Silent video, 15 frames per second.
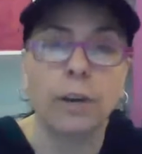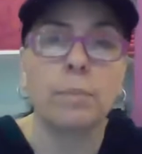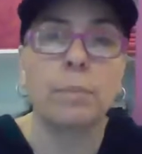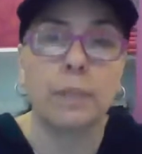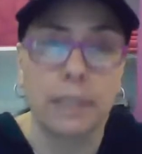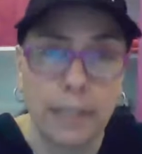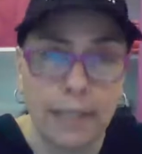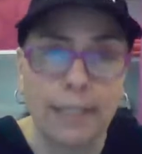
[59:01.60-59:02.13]

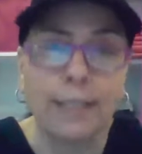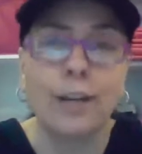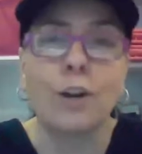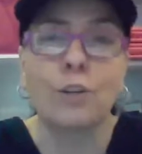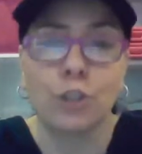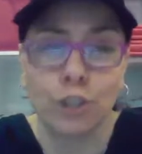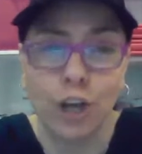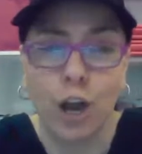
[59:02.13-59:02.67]

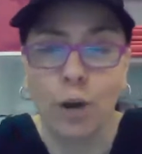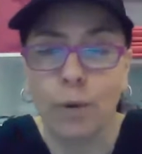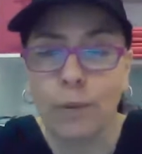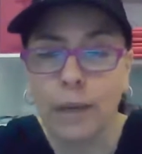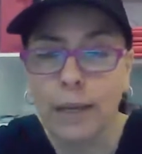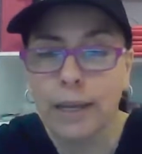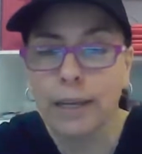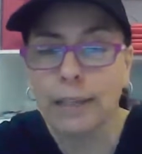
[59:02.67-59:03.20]
Petito Show.
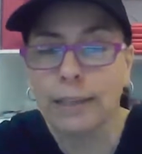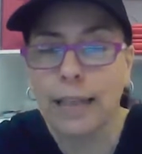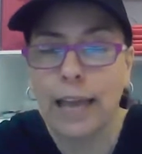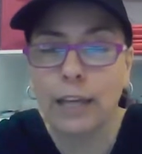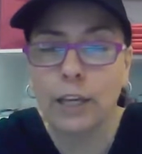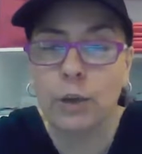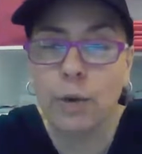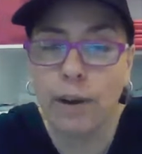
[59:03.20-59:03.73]

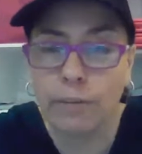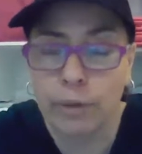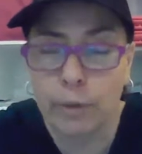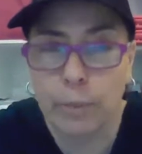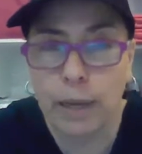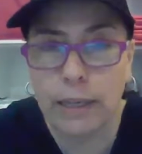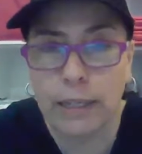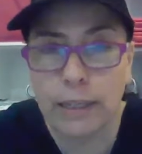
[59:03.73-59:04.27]
Thank you,
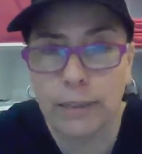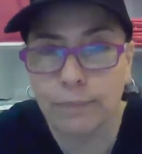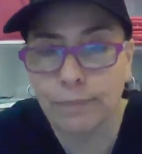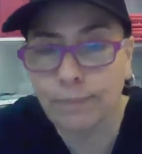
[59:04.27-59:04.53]
everybody.